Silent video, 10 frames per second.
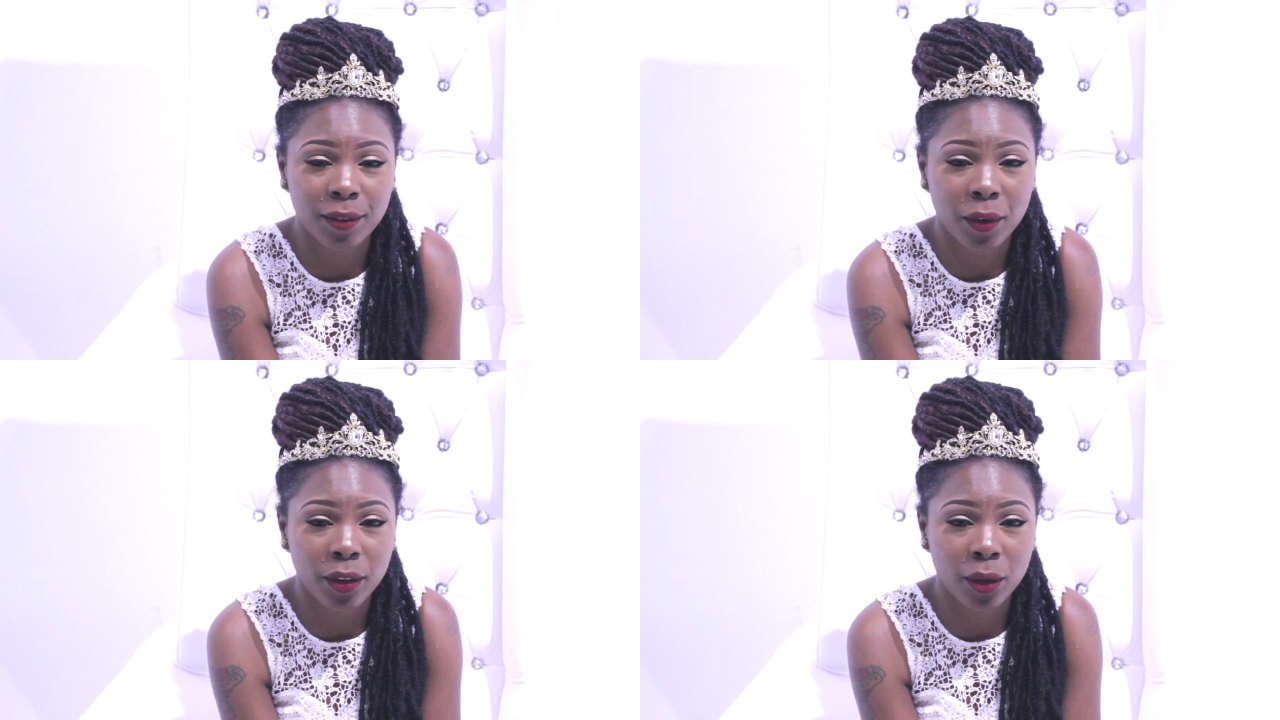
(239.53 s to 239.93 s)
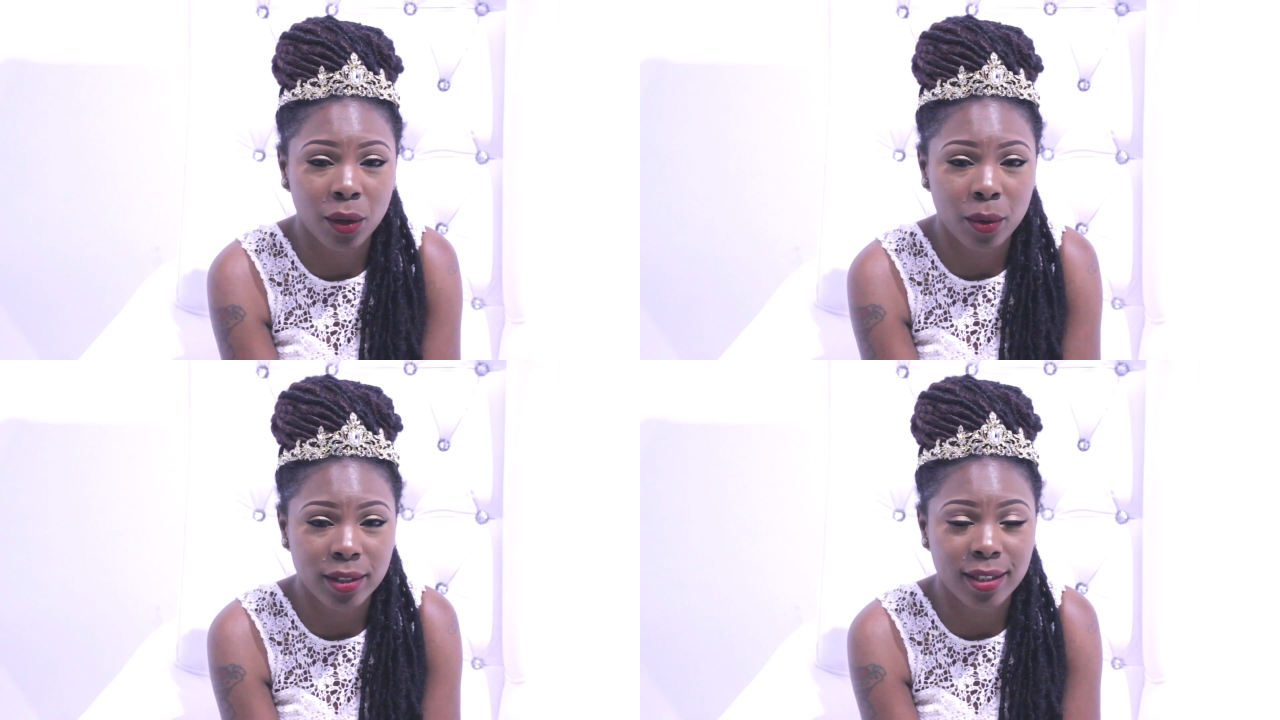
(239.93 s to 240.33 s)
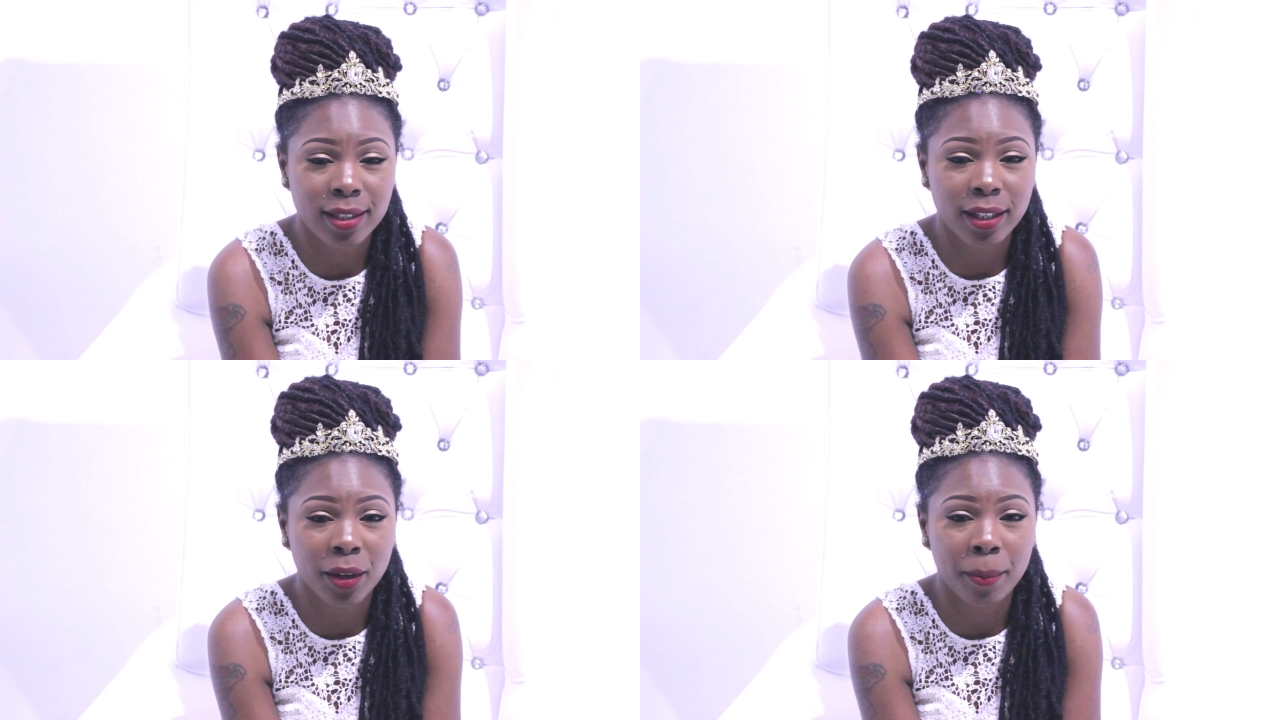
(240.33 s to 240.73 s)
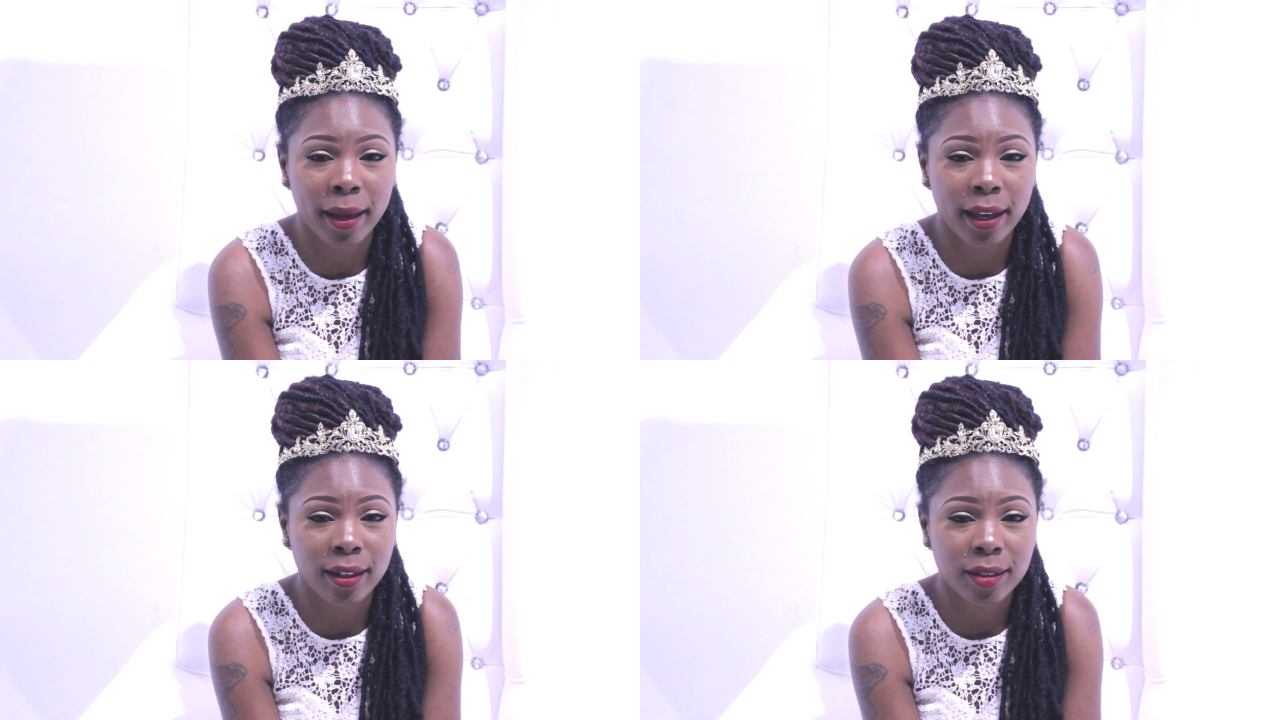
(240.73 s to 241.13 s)
for the Lord to send your
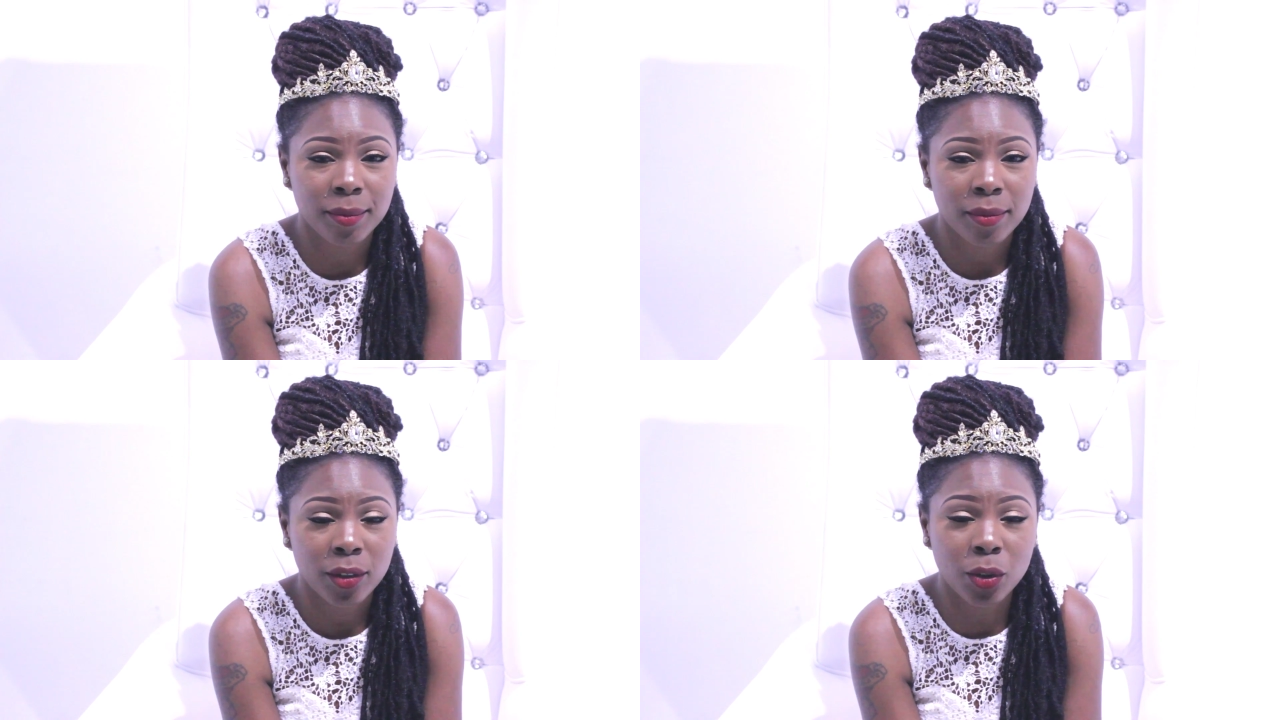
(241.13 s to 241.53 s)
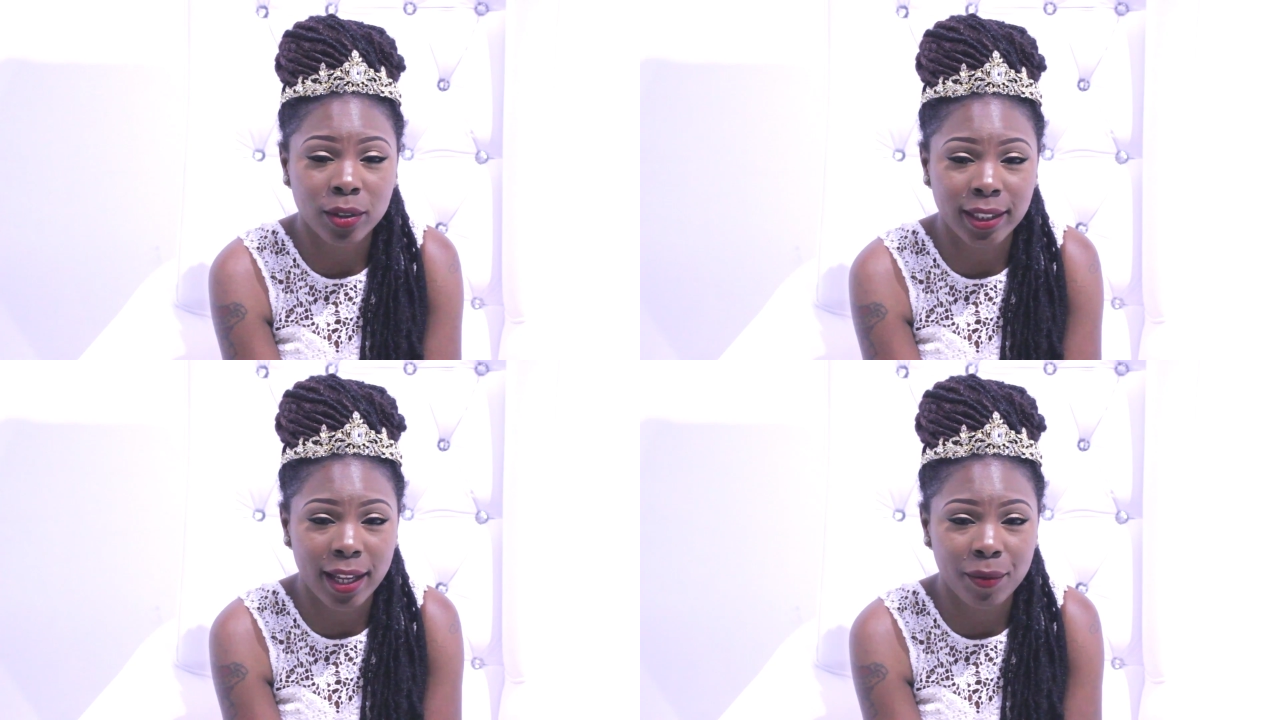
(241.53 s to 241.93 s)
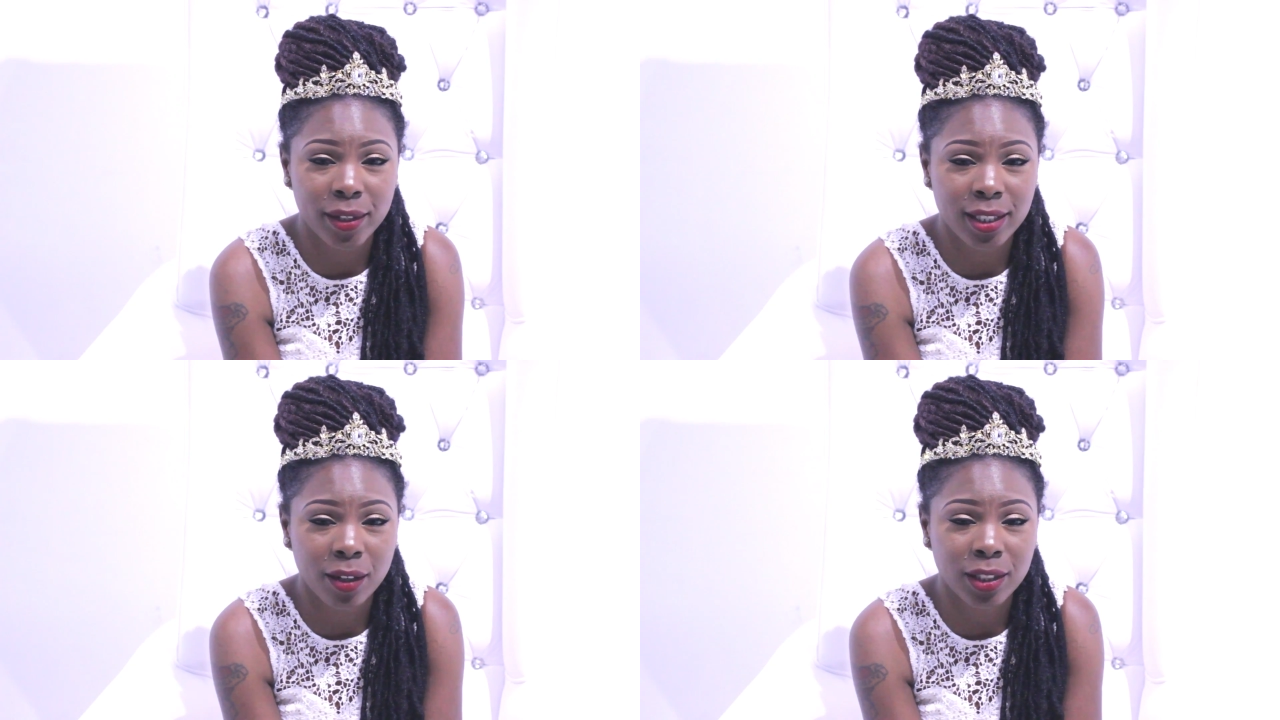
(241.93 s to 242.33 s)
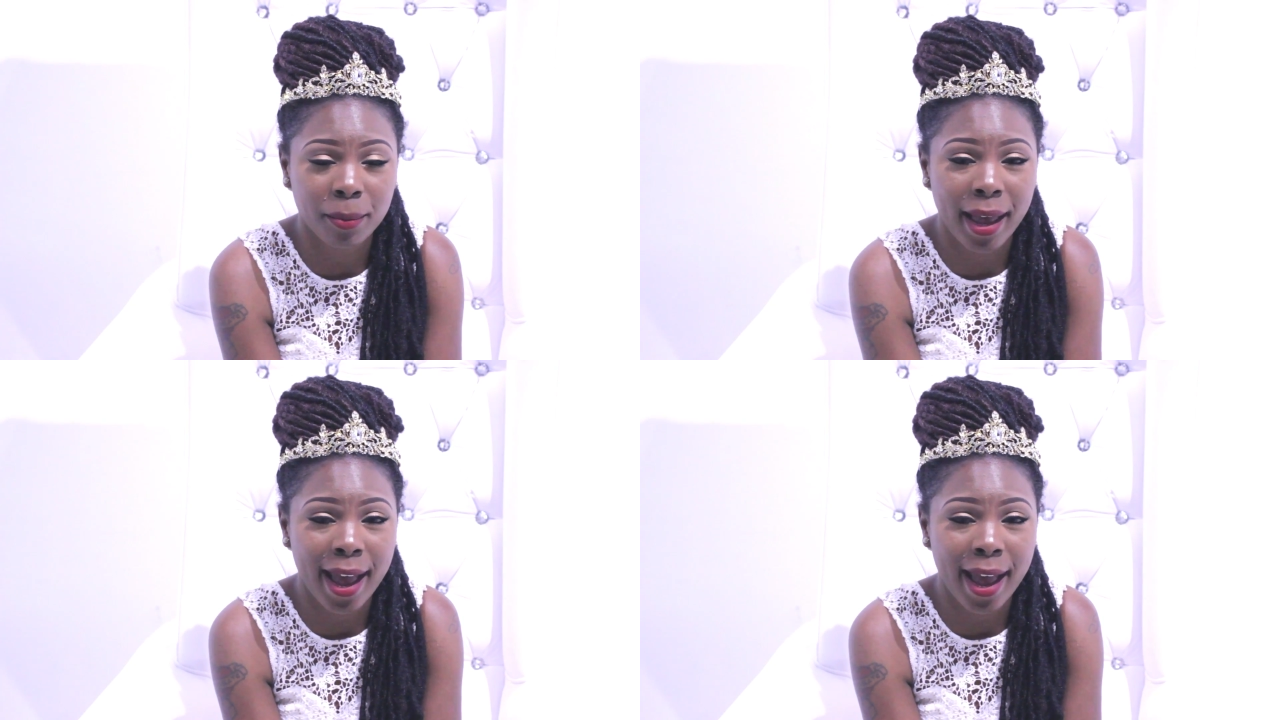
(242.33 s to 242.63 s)
mate. You'll save yourself some